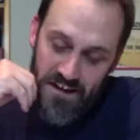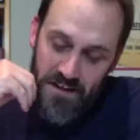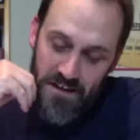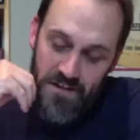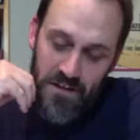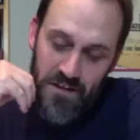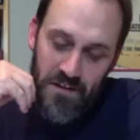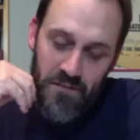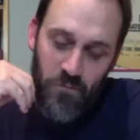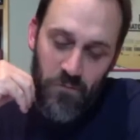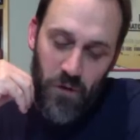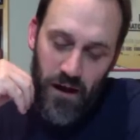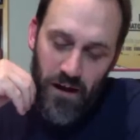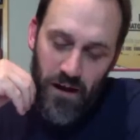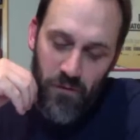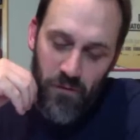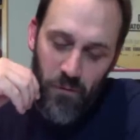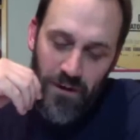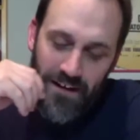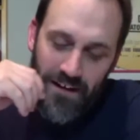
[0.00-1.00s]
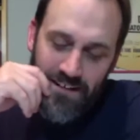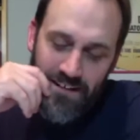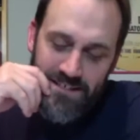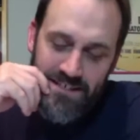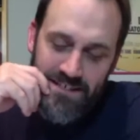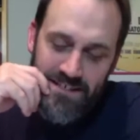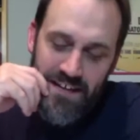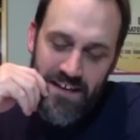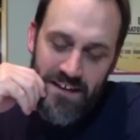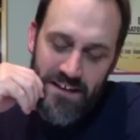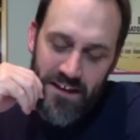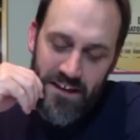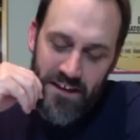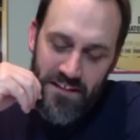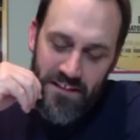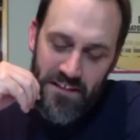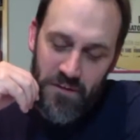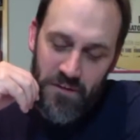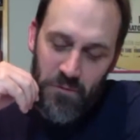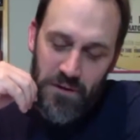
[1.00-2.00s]
Wingnut said
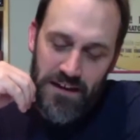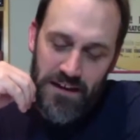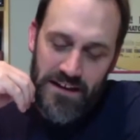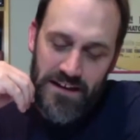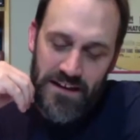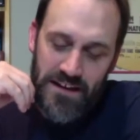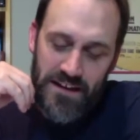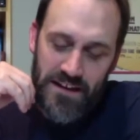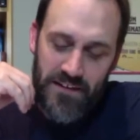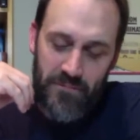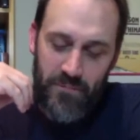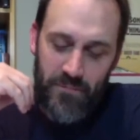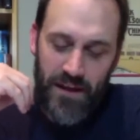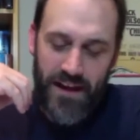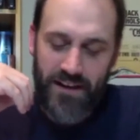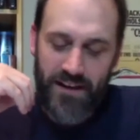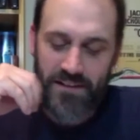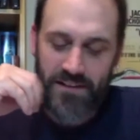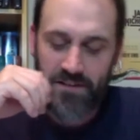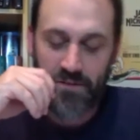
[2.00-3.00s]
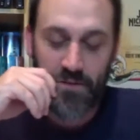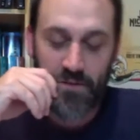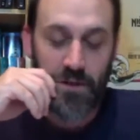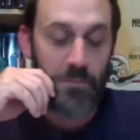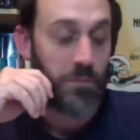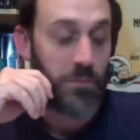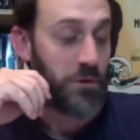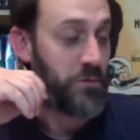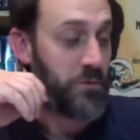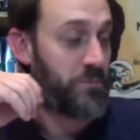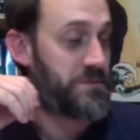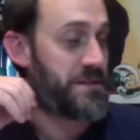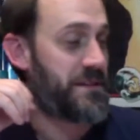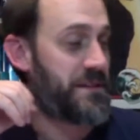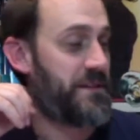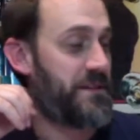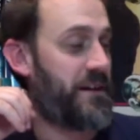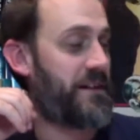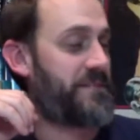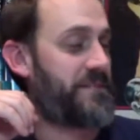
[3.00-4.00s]
that we need to get back to boobs and
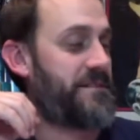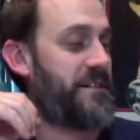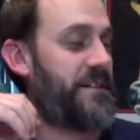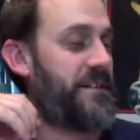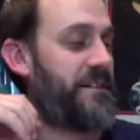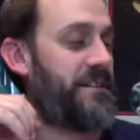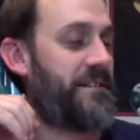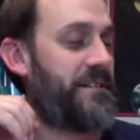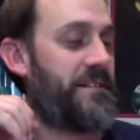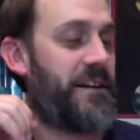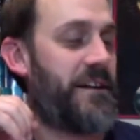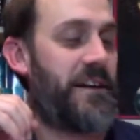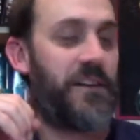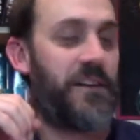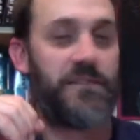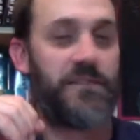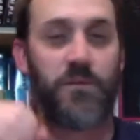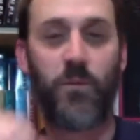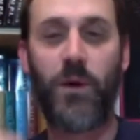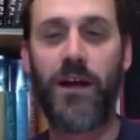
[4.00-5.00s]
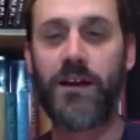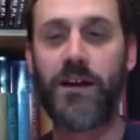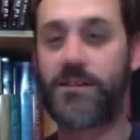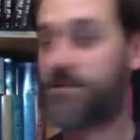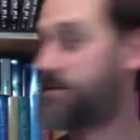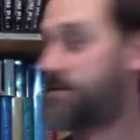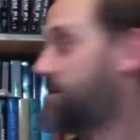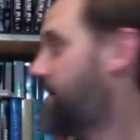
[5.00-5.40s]
not onto wangs.